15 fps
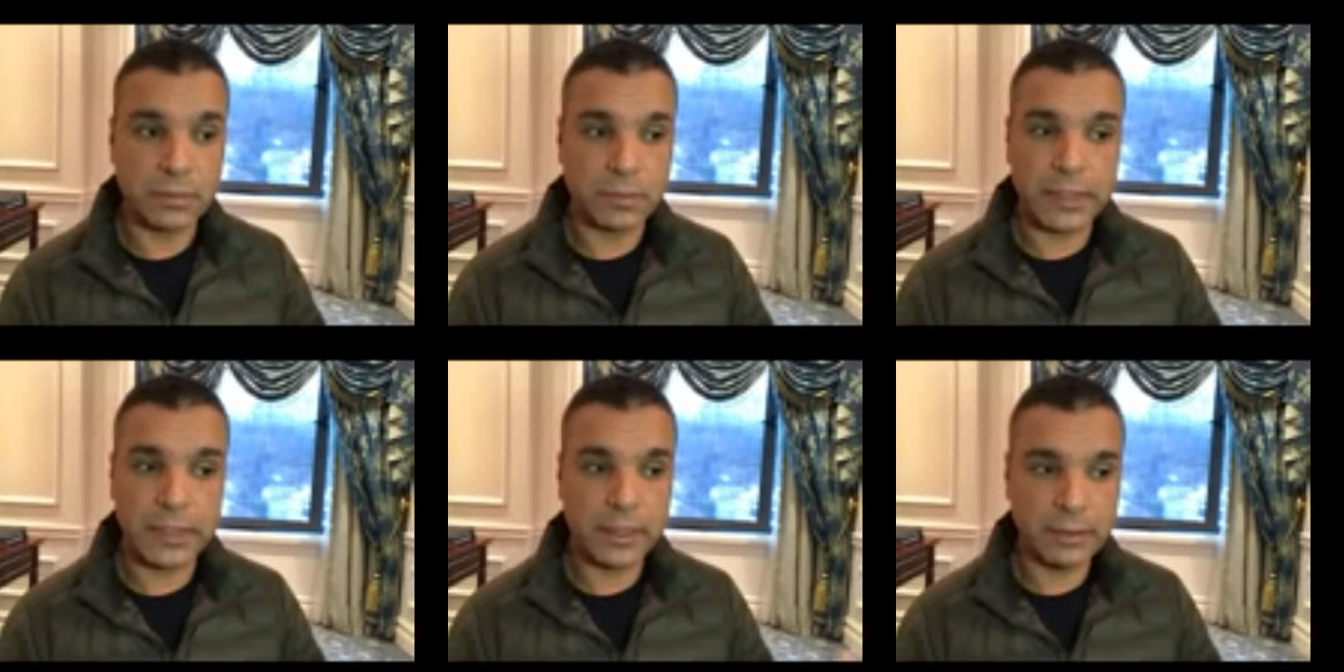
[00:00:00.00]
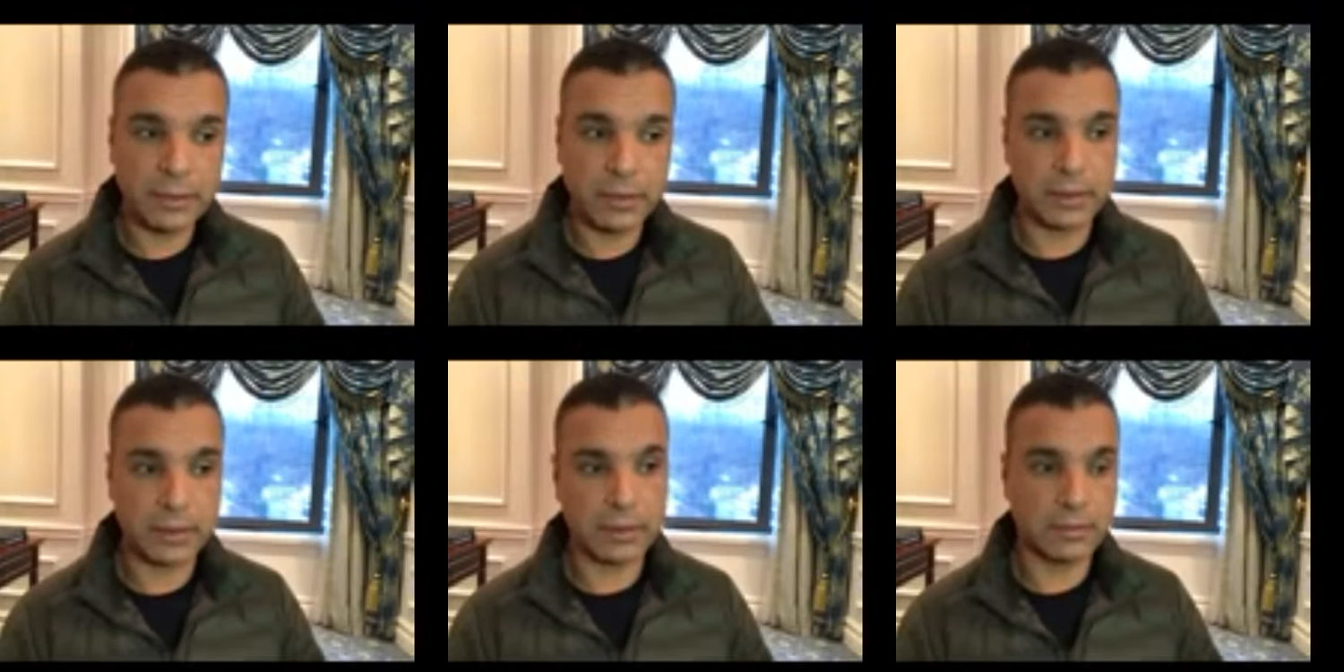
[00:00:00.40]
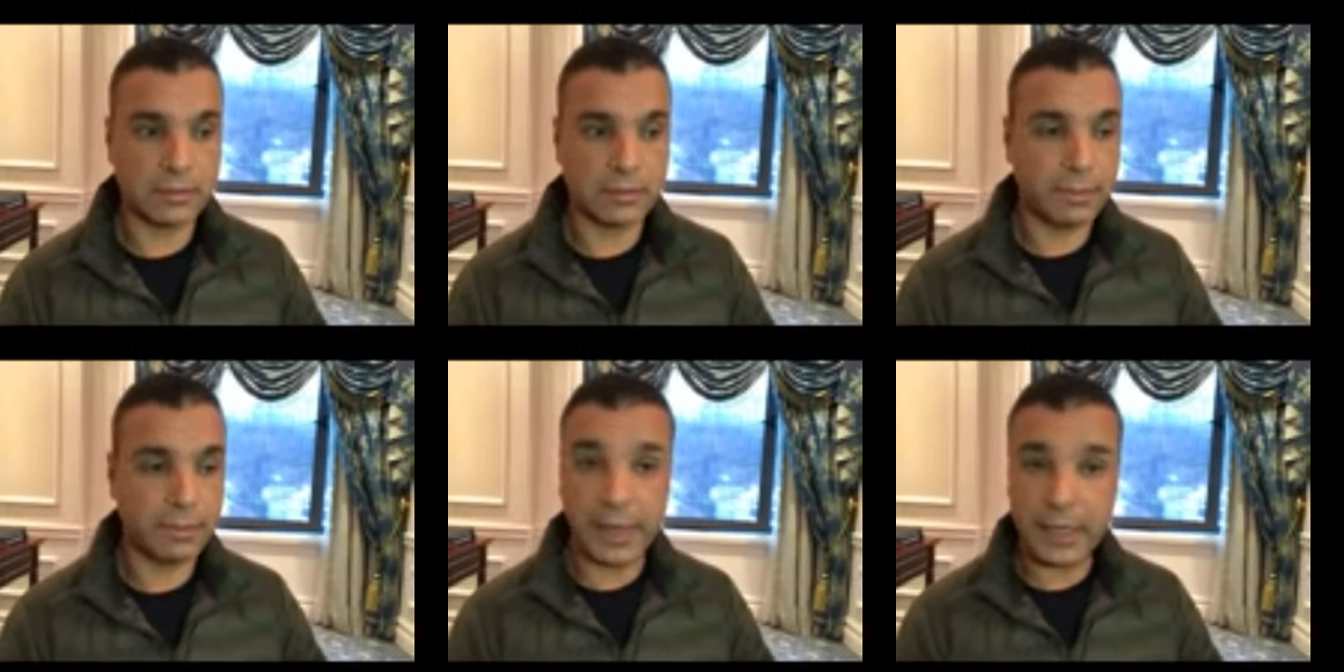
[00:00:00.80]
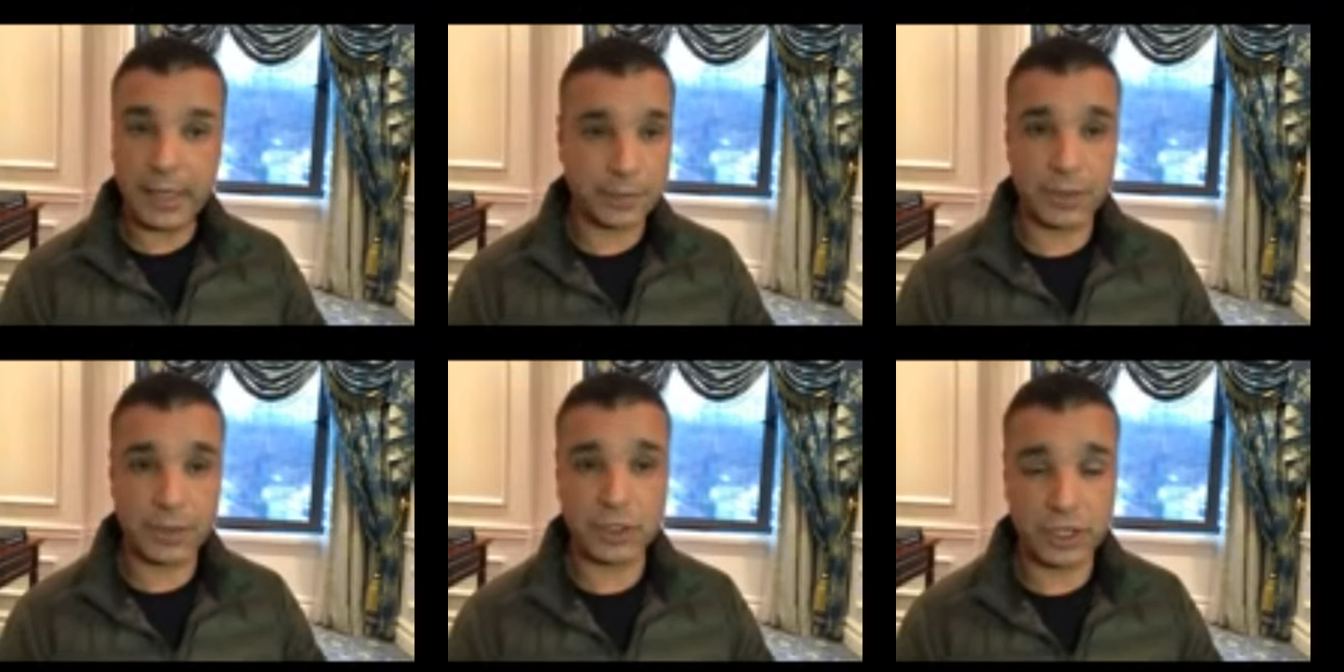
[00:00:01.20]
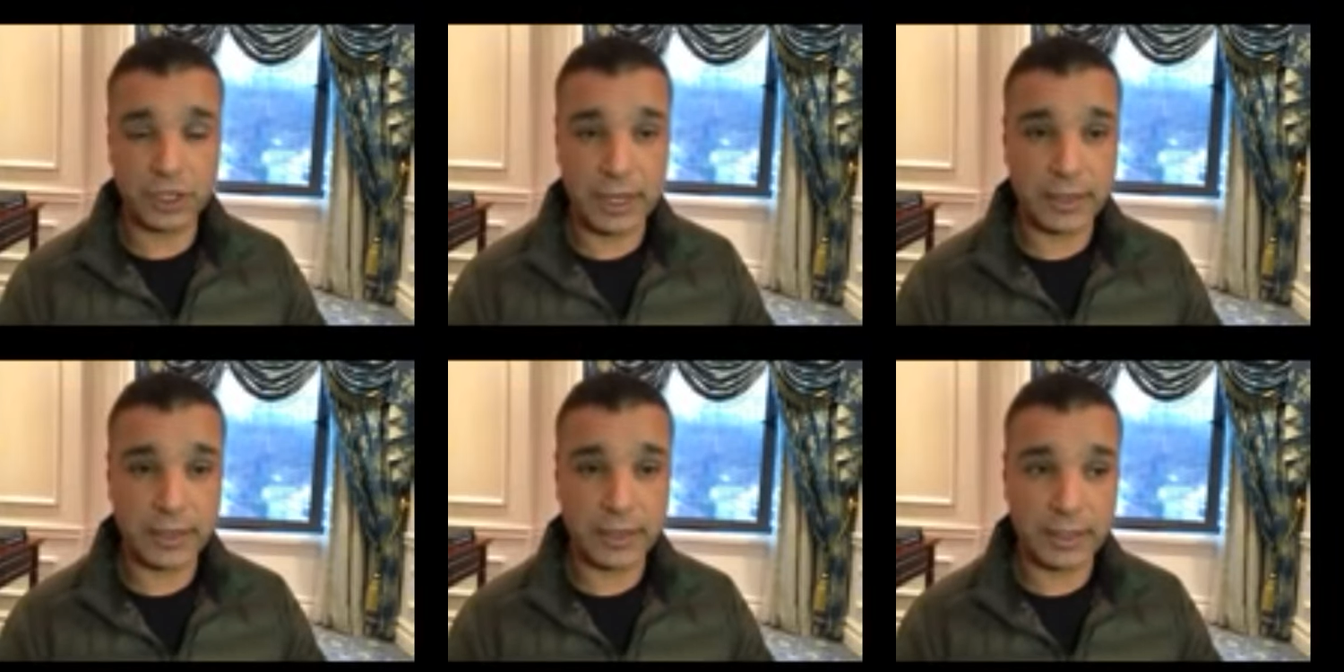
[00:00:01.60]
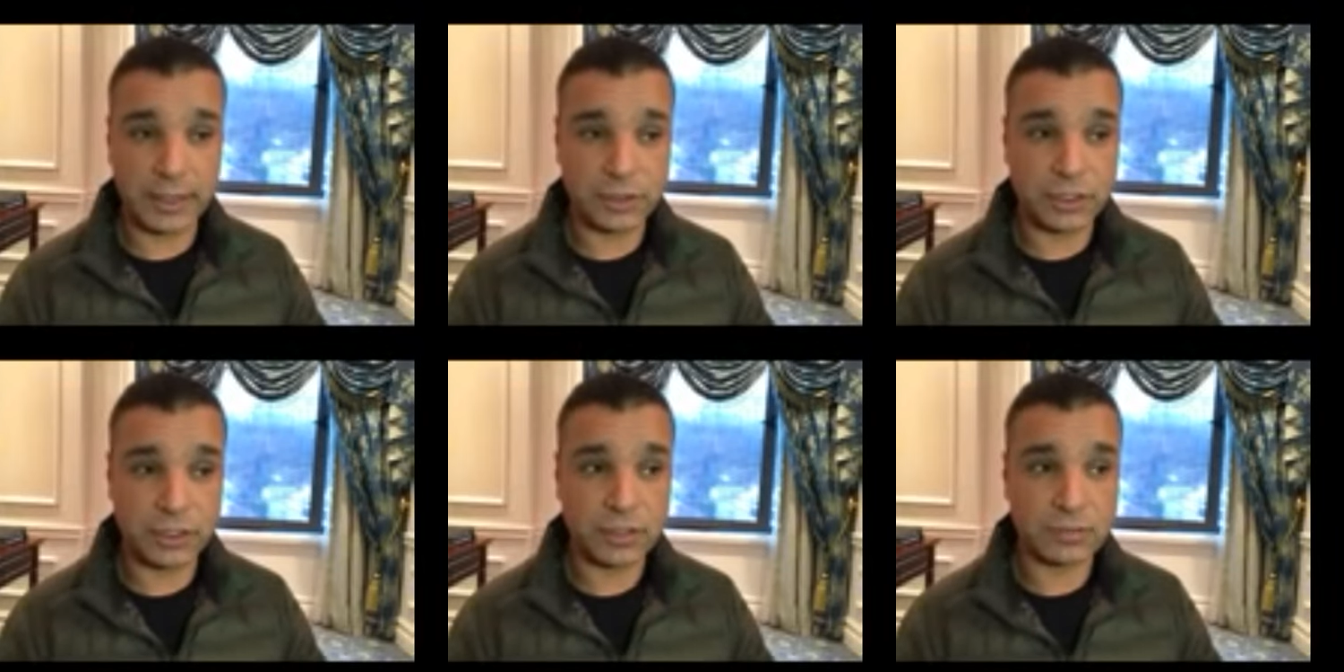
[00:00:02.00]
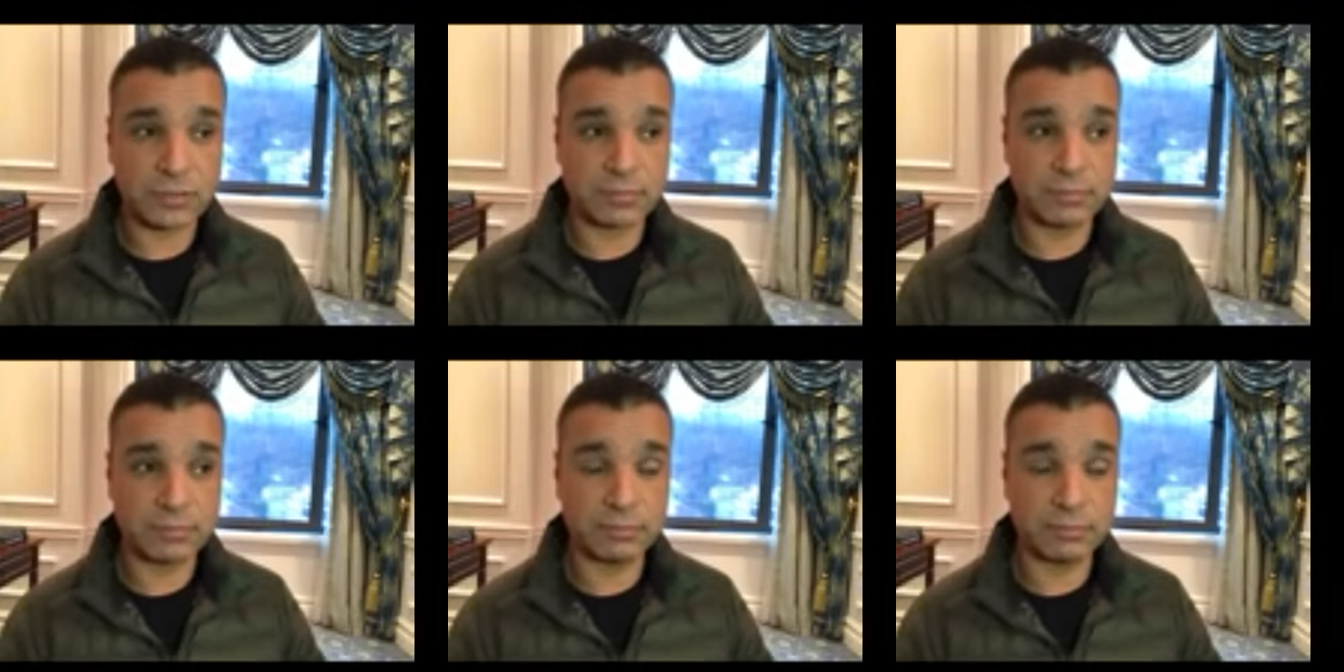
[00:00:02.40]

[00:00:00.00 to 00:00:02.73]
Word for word: we can uh, play Christianity and just